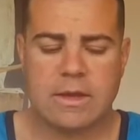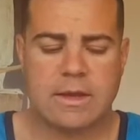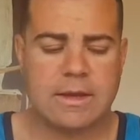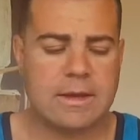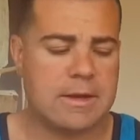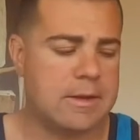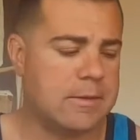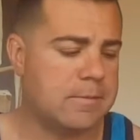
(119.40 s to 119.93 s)

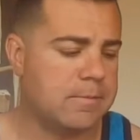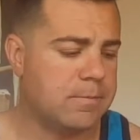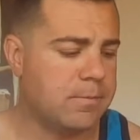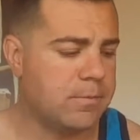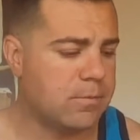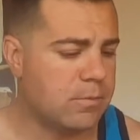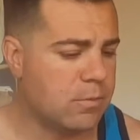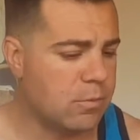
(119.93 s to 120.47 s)
Um,
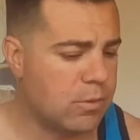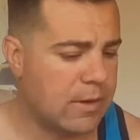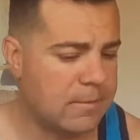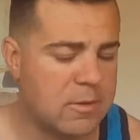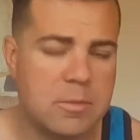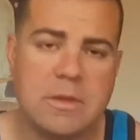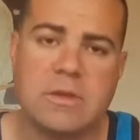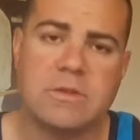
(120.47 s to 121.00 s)
what I'm
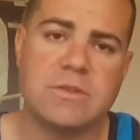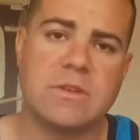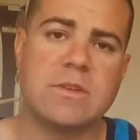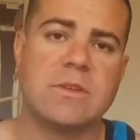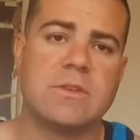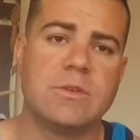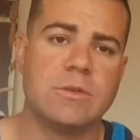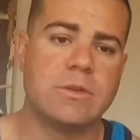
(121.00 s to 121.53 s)
going to be using
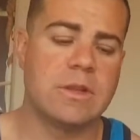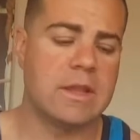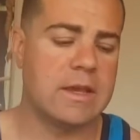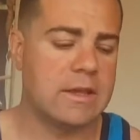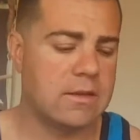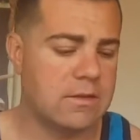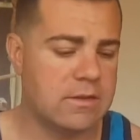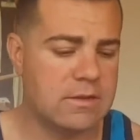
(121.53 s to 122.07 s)
to tune the
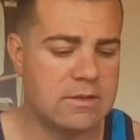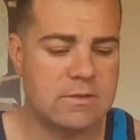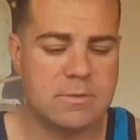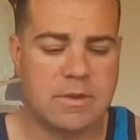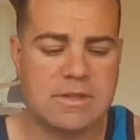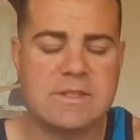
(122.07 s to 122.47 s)
light is my